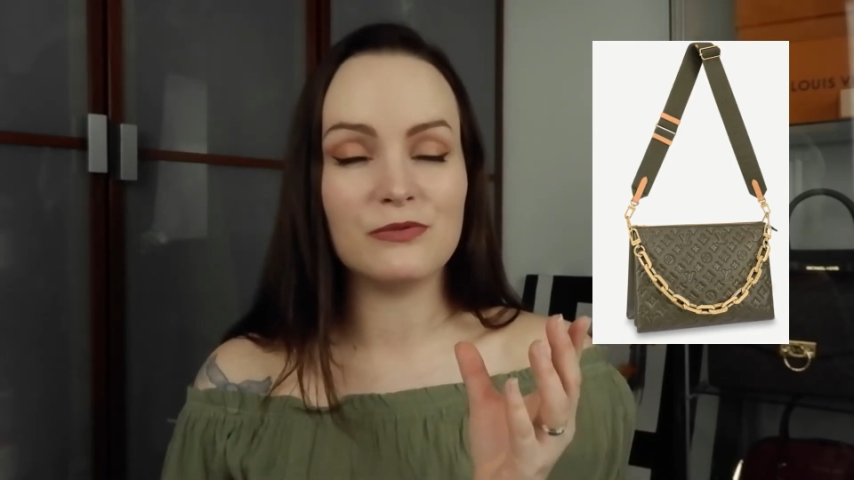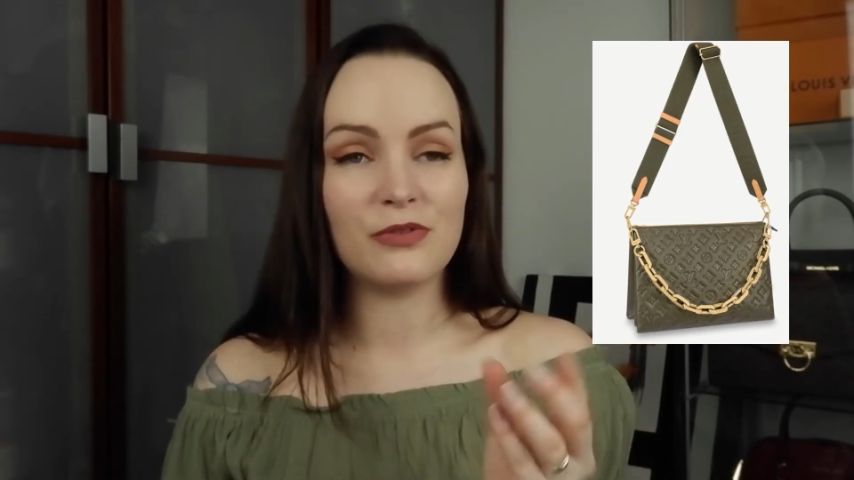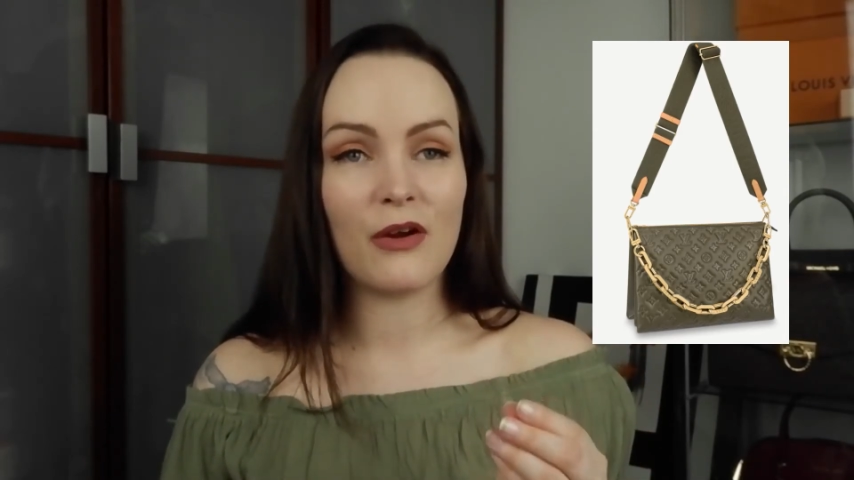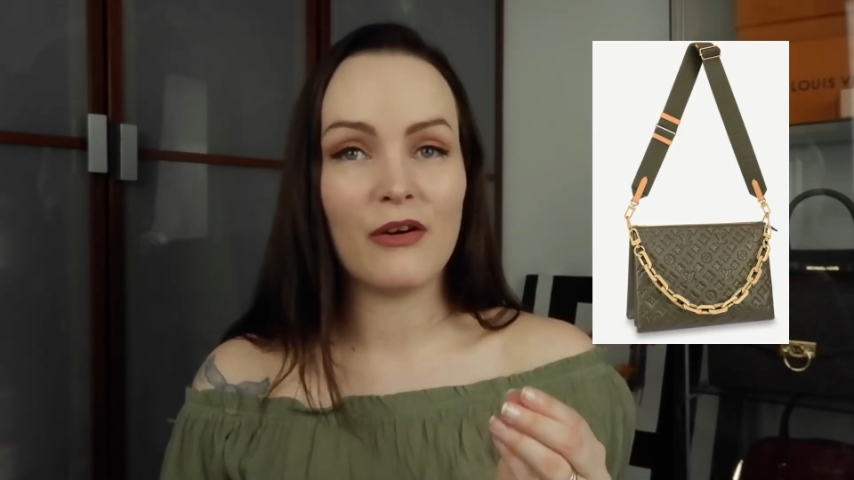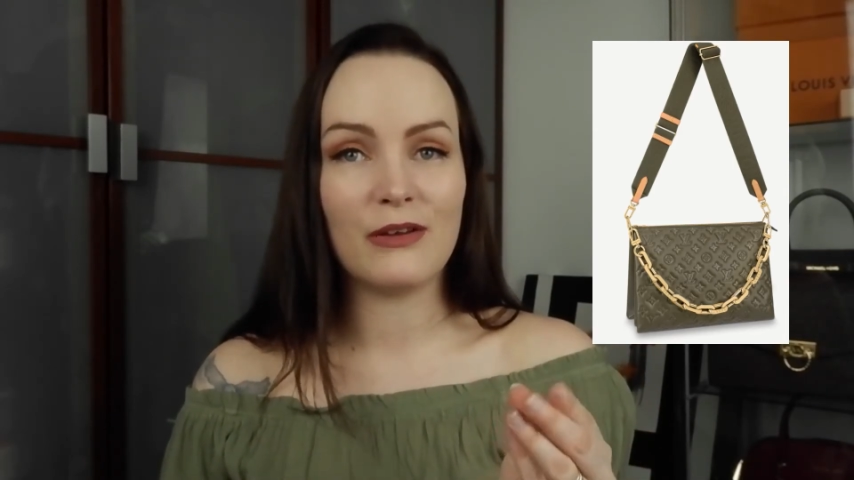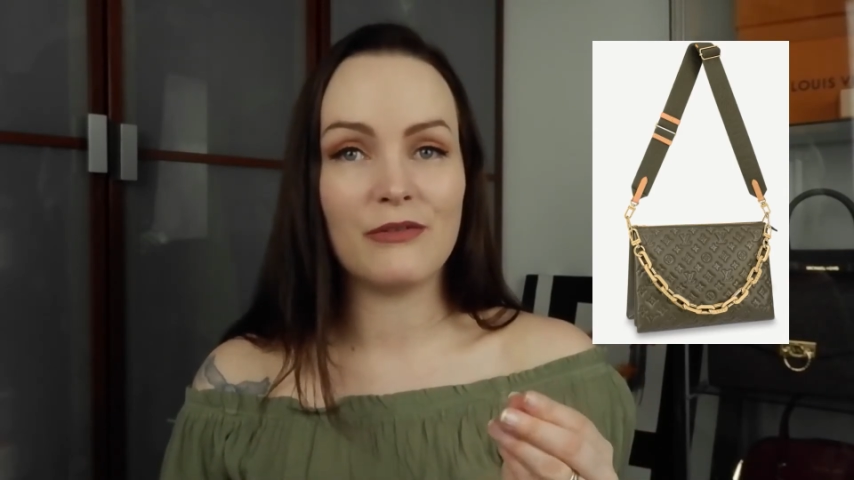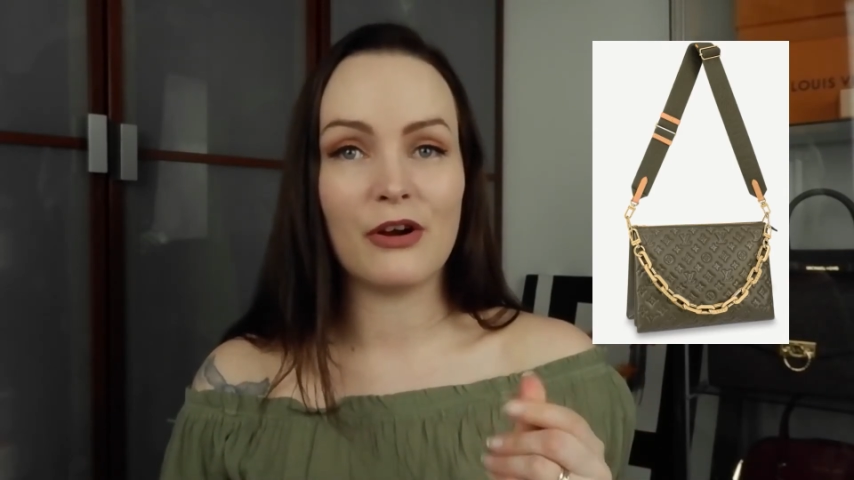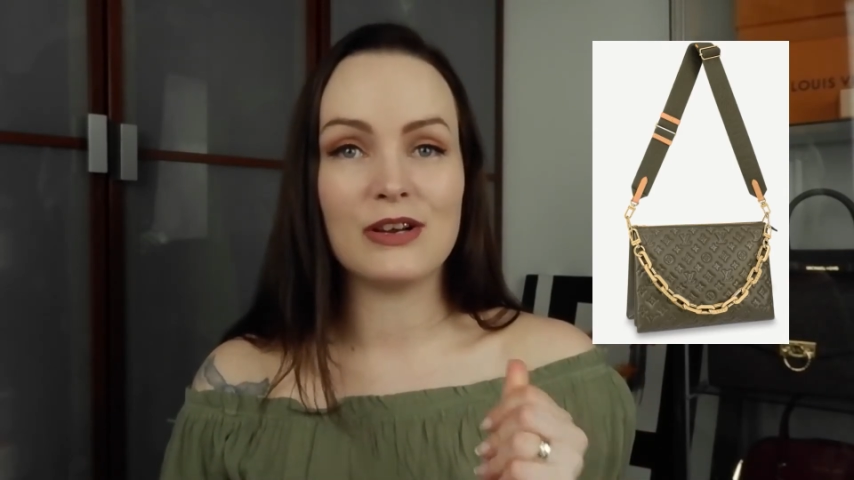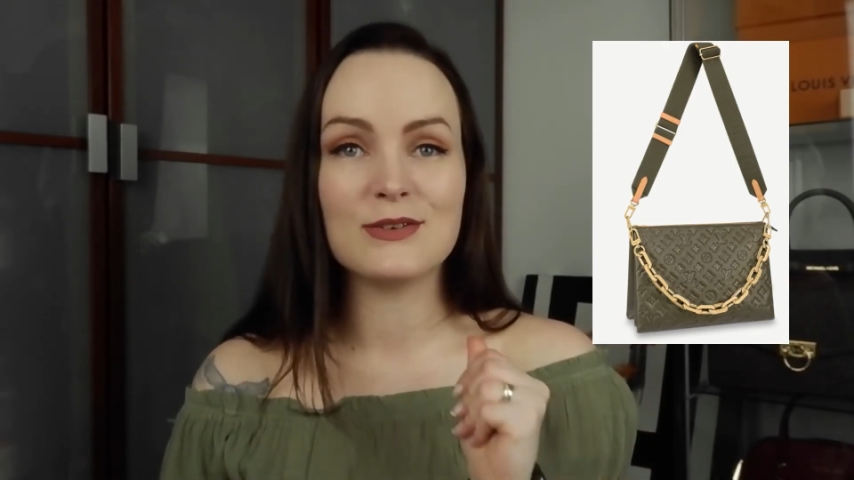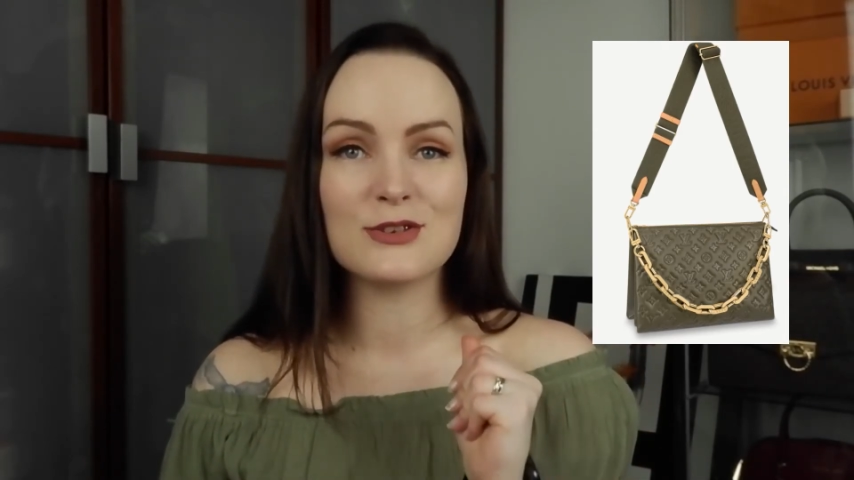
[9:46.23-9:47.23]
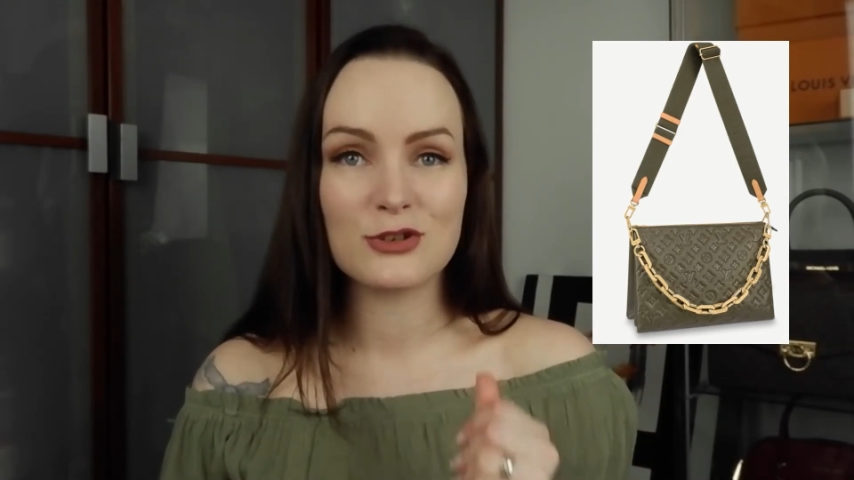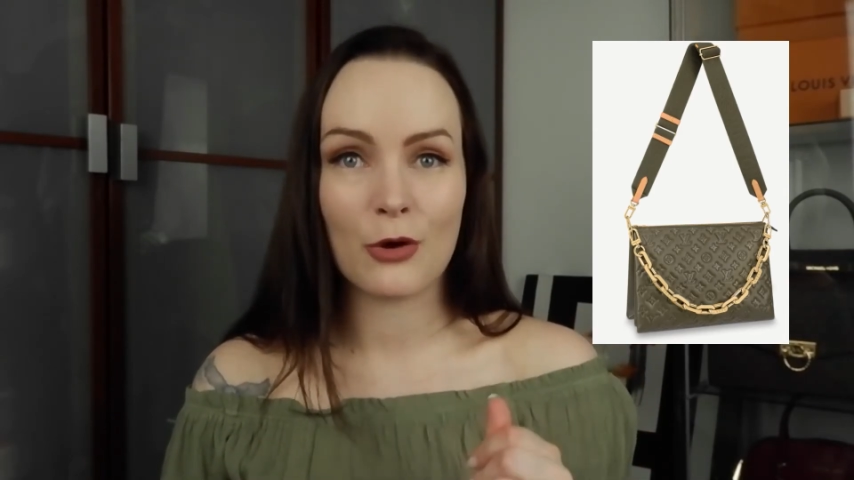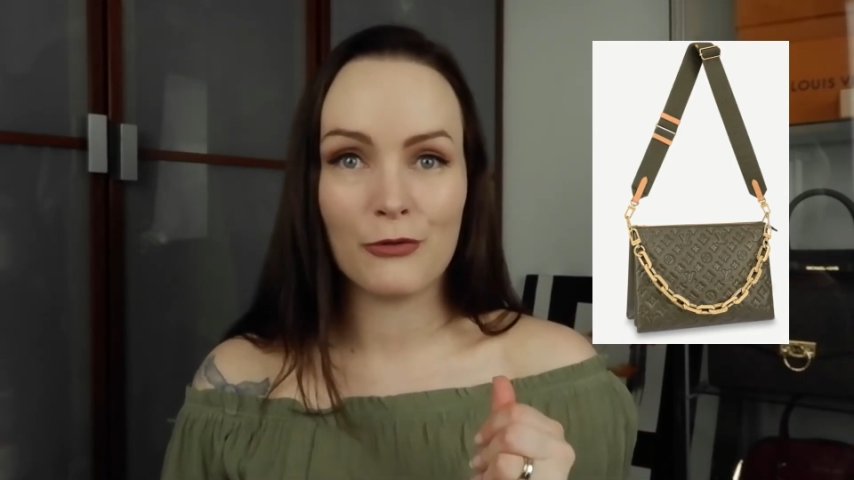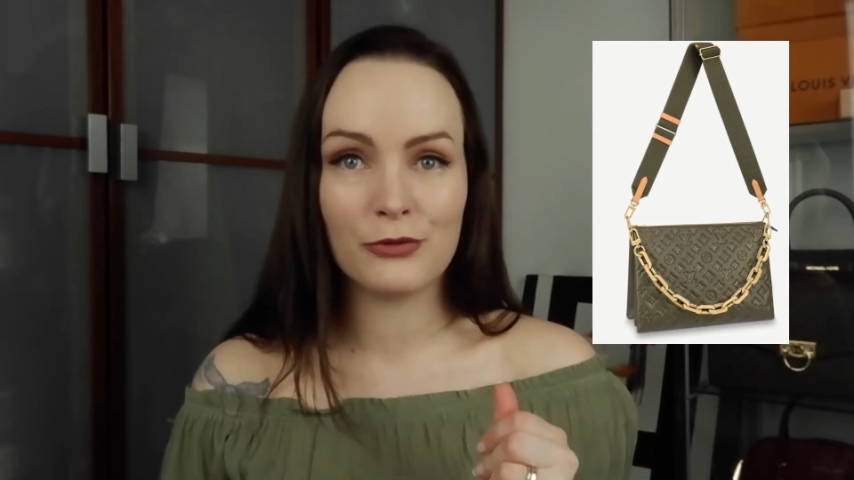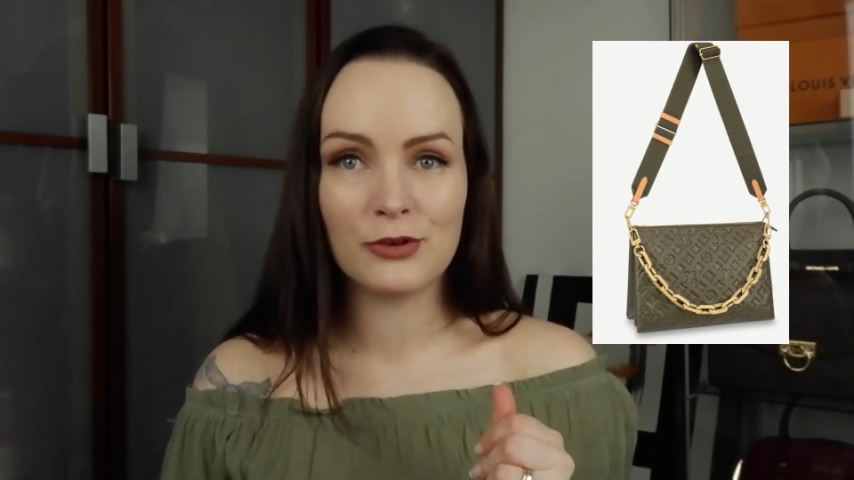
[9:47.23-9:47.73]
very, very
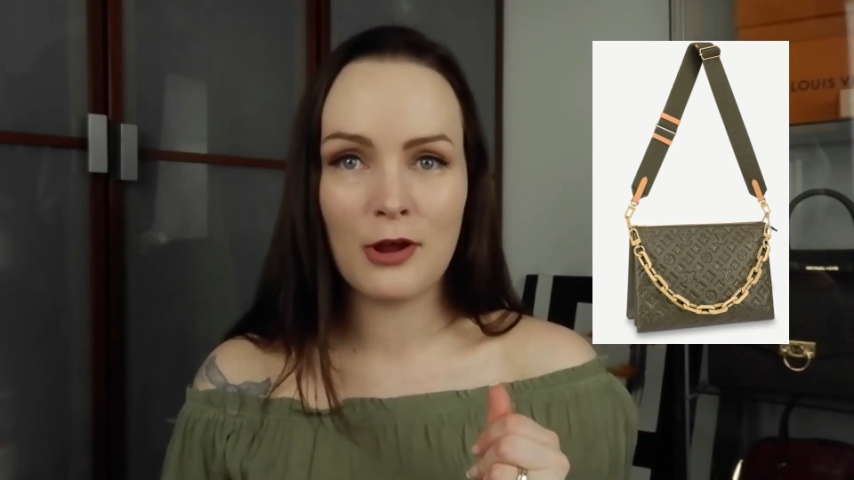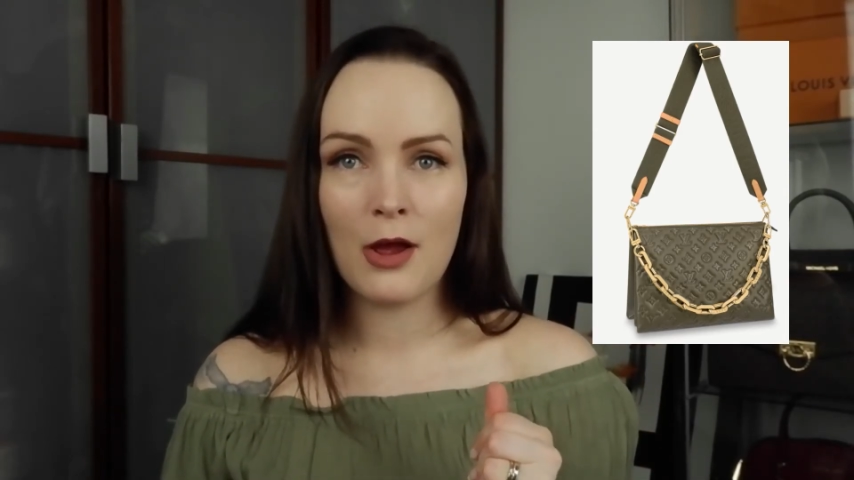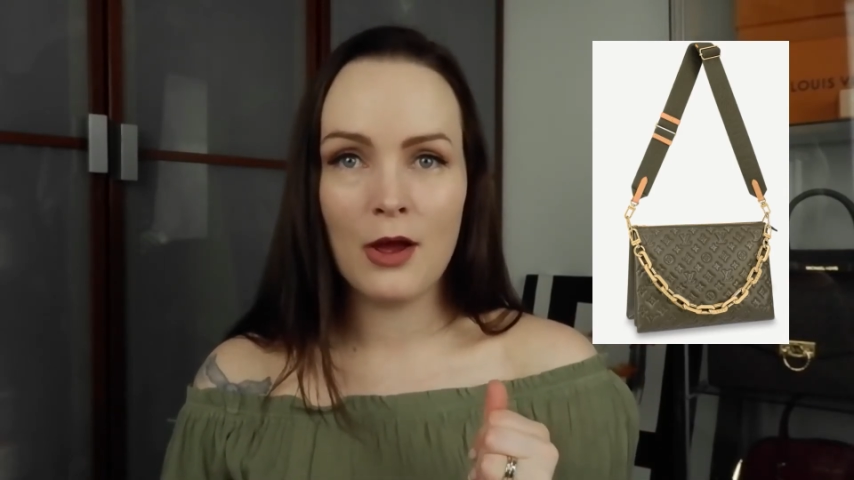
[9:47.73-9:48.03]
soft.